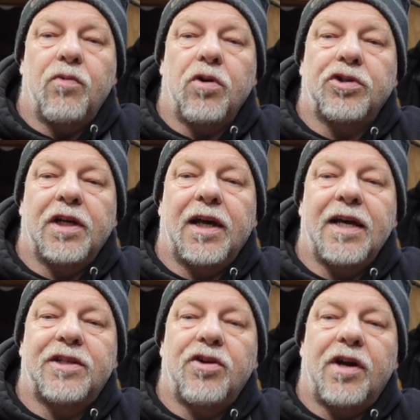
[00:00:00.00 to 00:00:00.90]
watch it
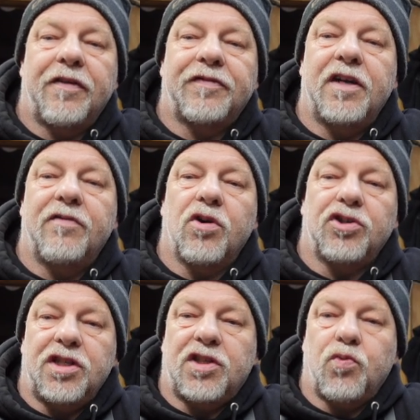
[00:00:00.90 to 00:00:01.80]
later on after you've
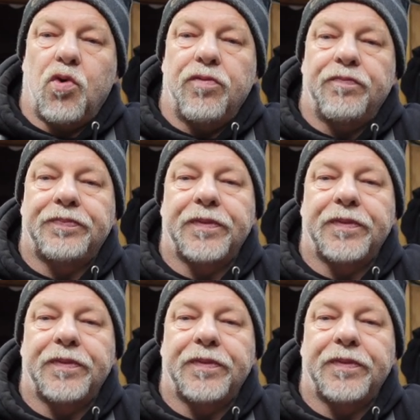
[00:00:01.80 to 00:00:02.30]
watched this one.